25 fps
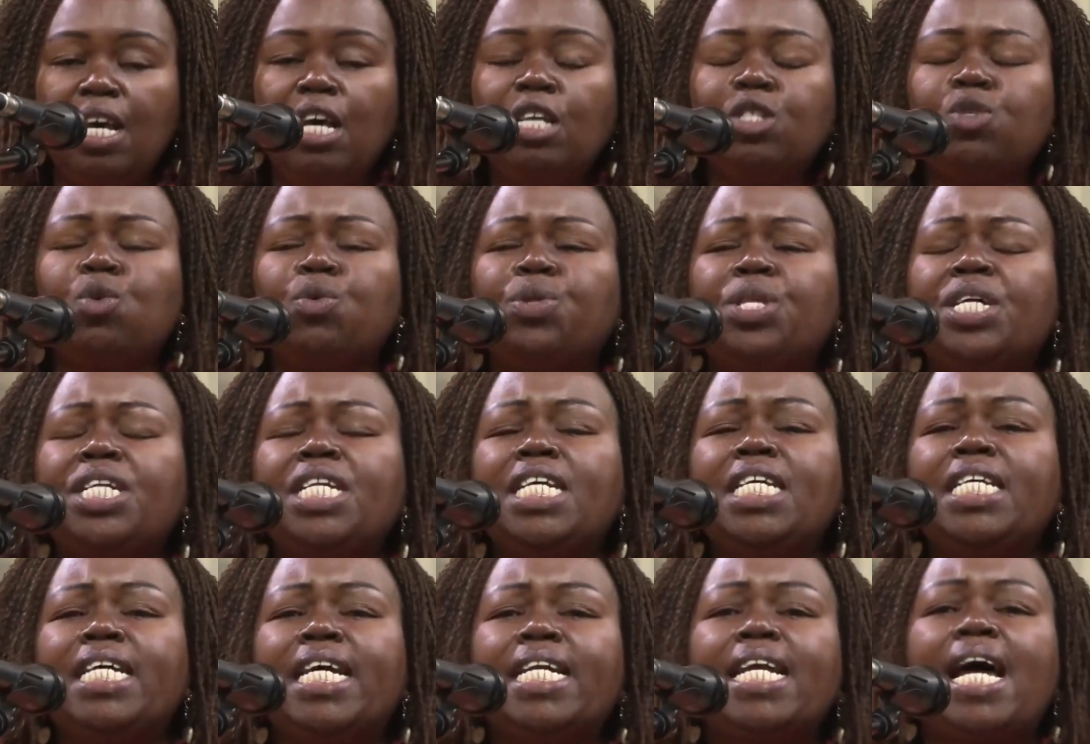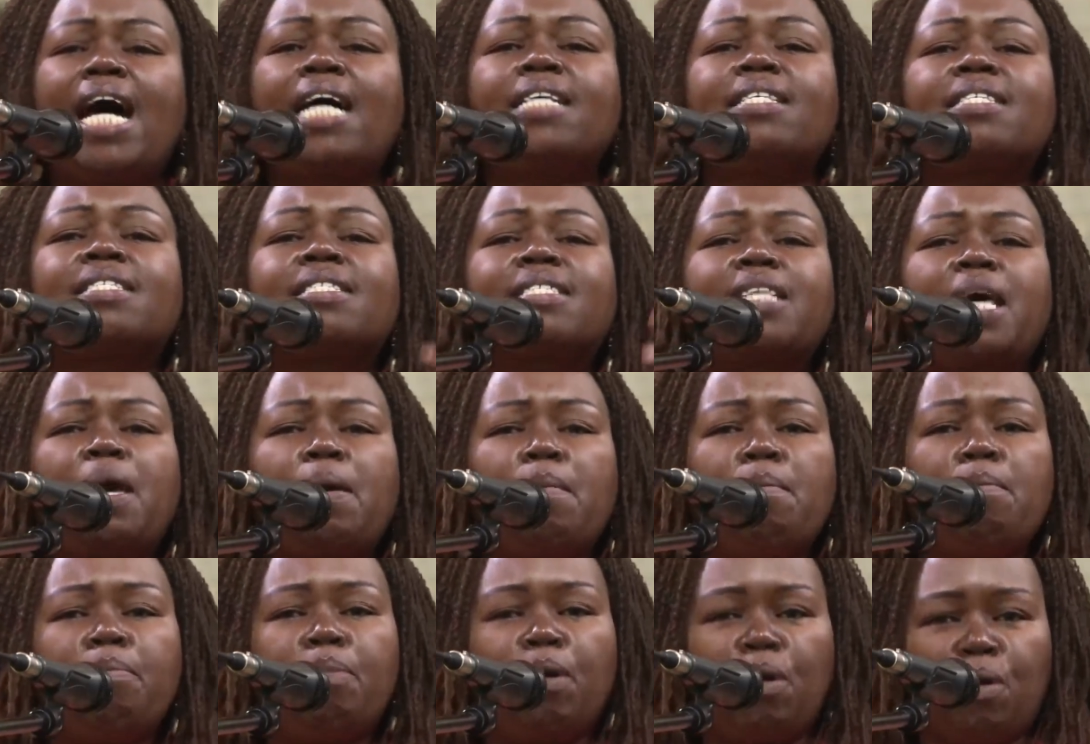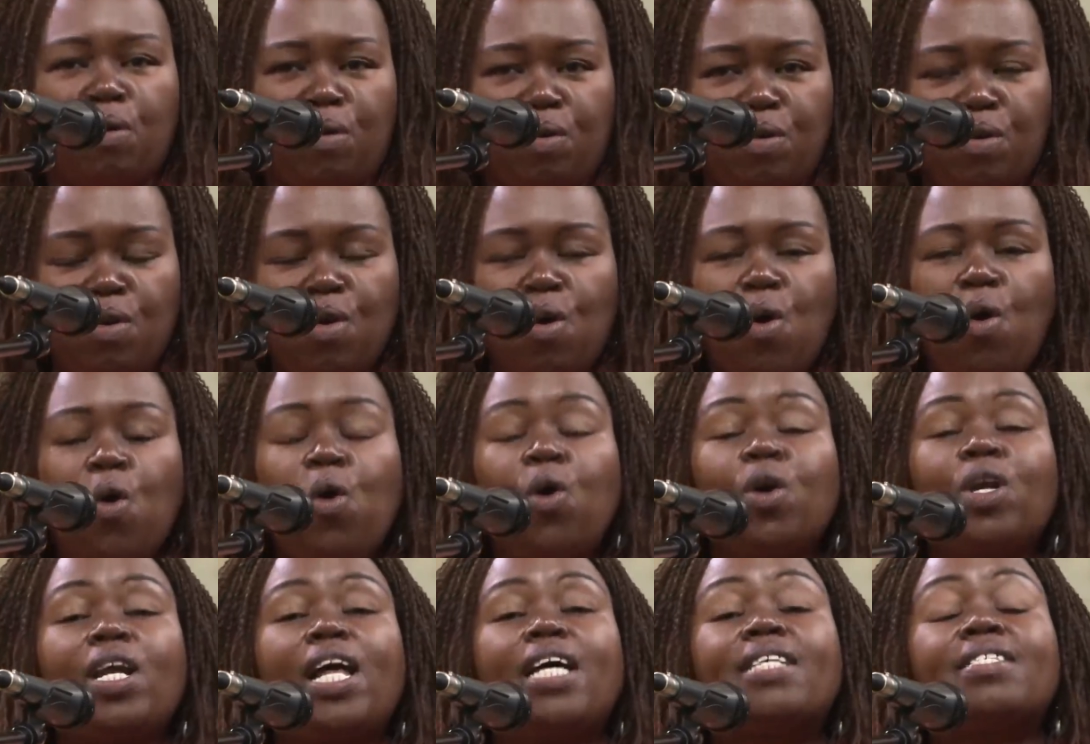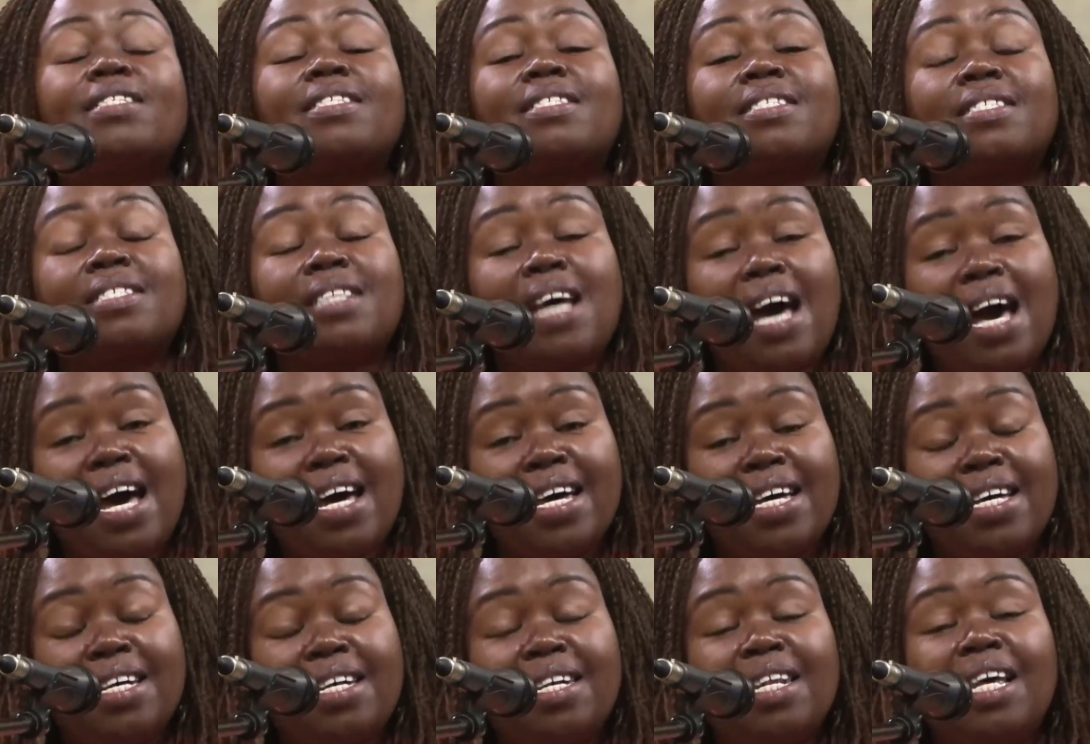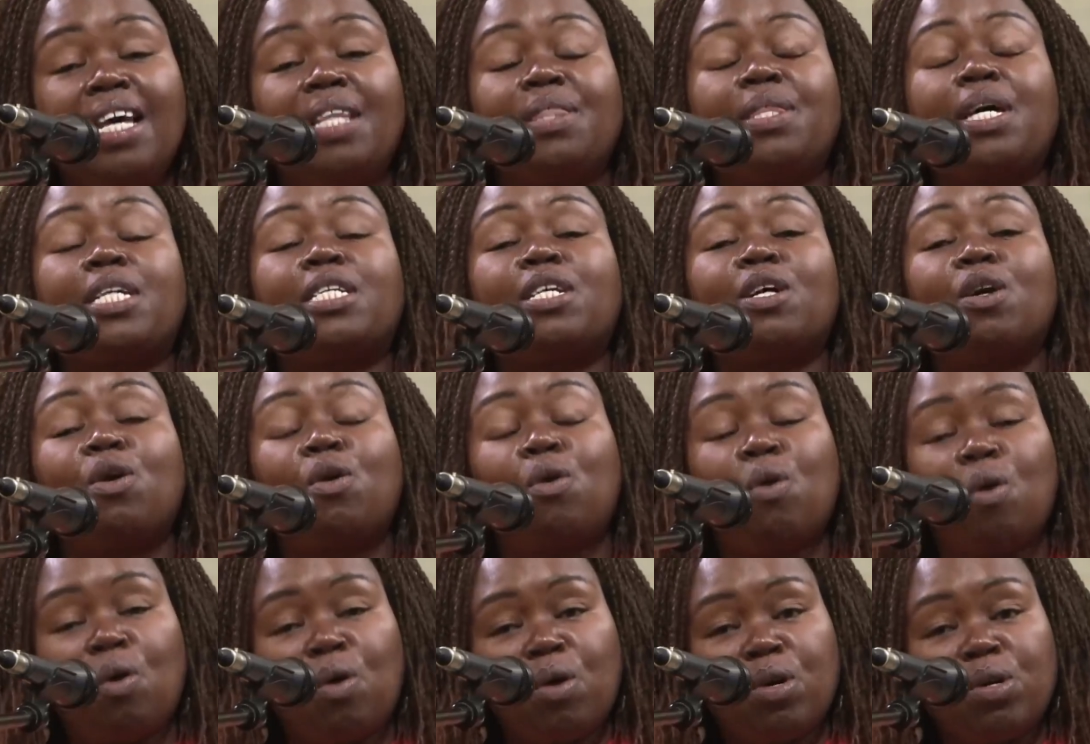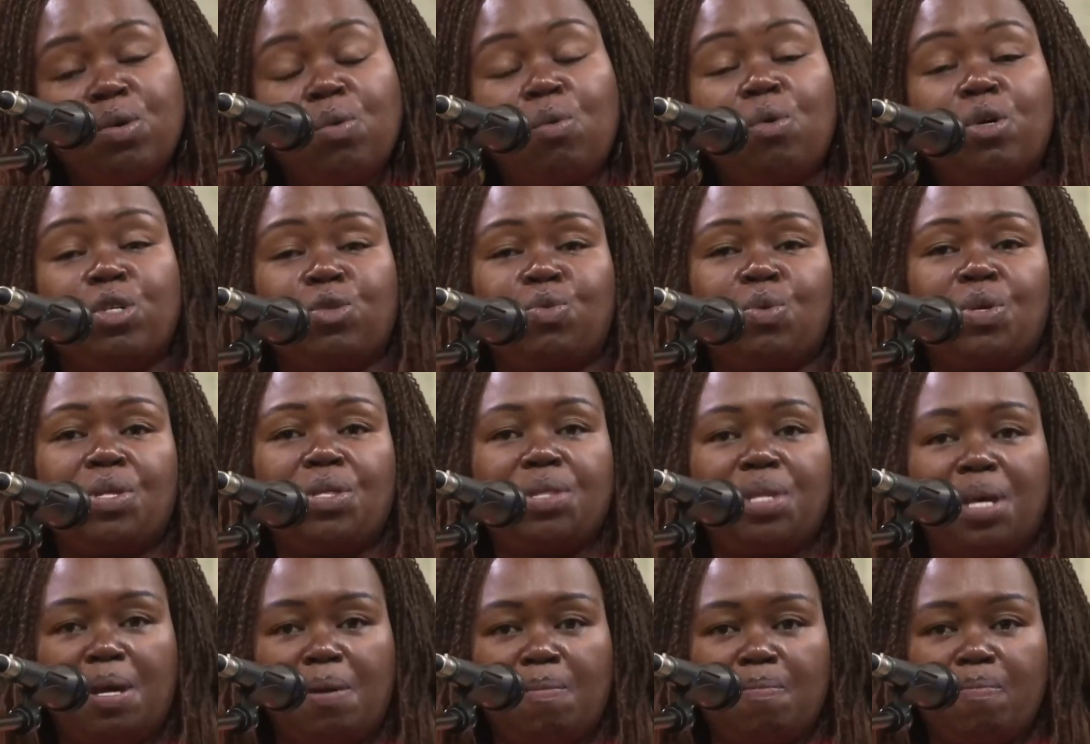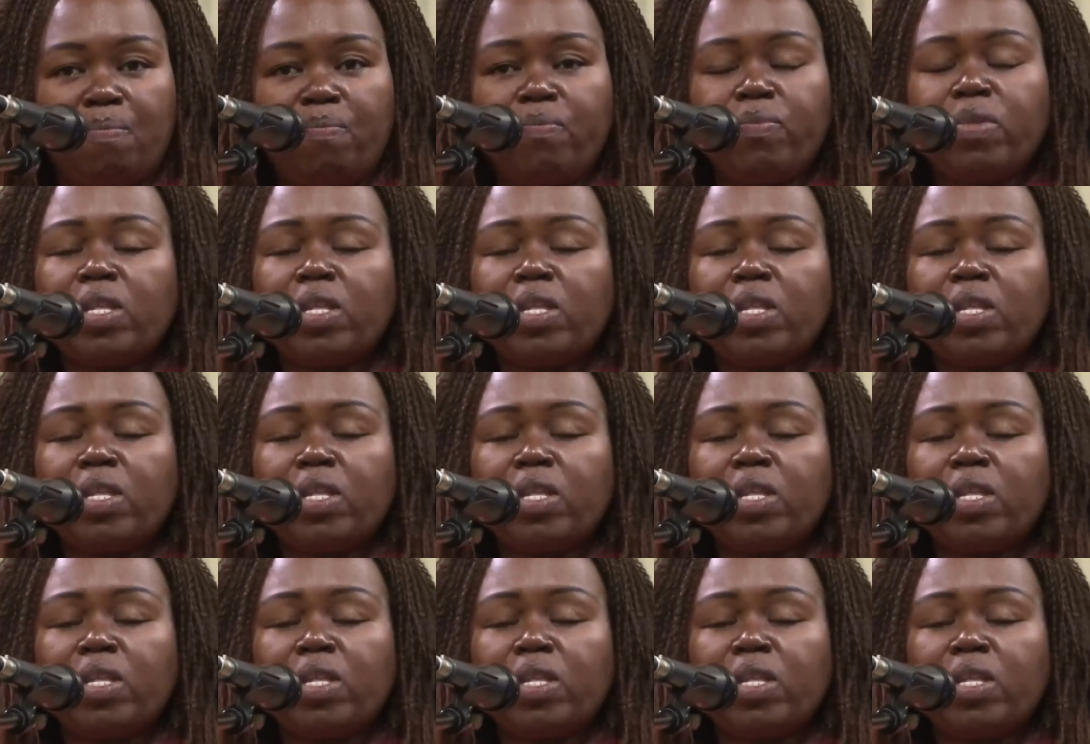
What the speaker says: So they needed a symbol or a sign that God was with them.